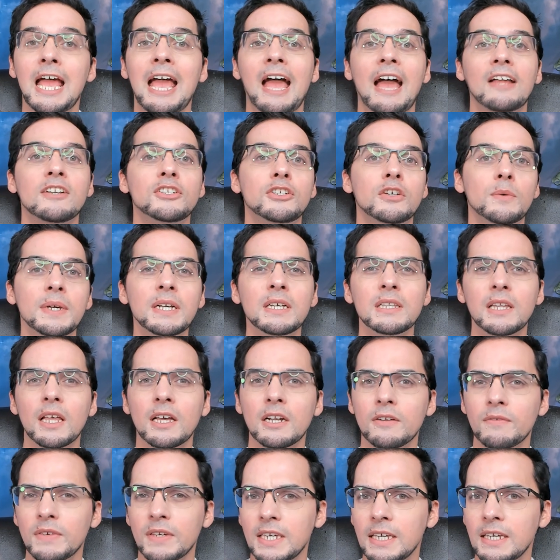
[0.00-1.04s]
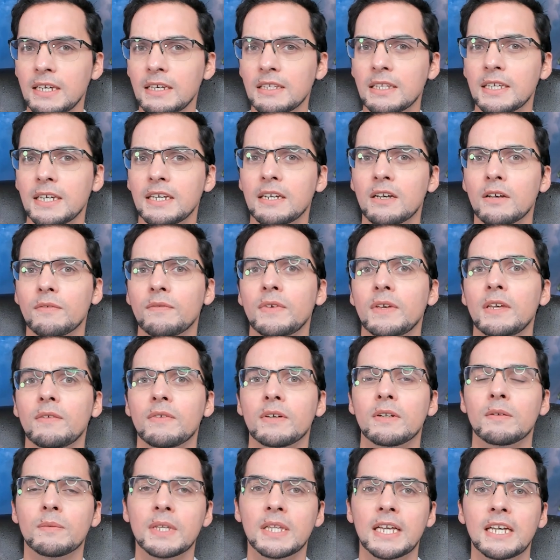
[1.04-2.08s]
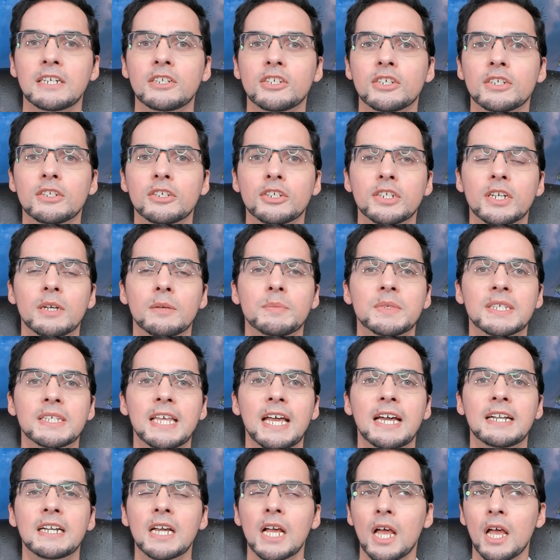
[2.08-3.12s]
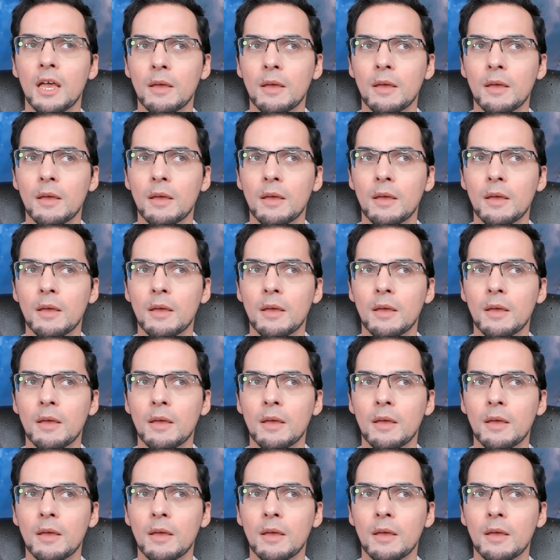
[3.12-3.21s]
and doing a lot of healing of even relationships that